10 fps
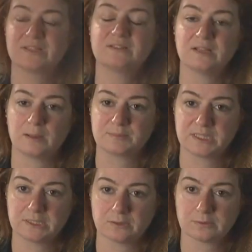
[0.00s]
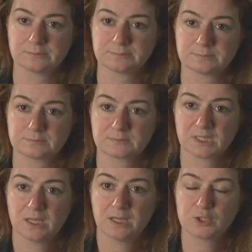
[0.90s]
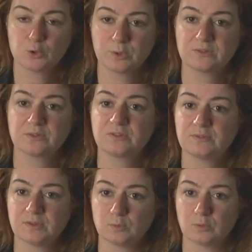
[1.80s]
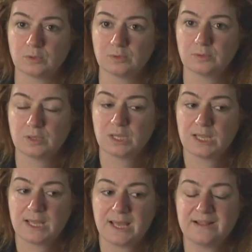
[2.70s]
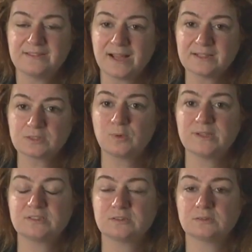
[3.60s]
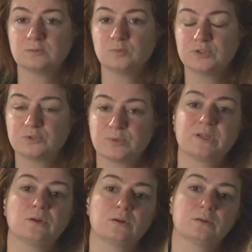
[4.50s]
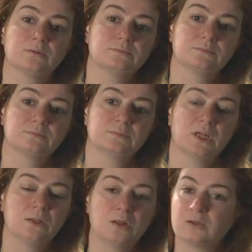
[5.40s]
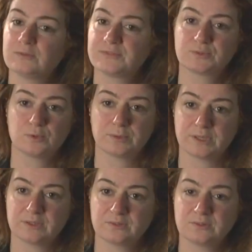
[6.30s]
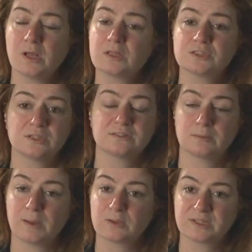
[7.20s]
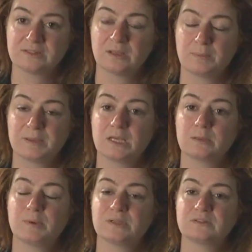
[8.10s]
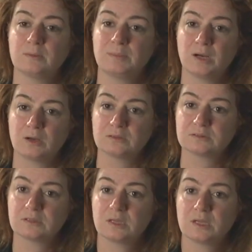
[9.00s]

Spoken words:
kidnapped here during the Civil War? And that question would trigger a lot of stories, not just about kidnapping, but about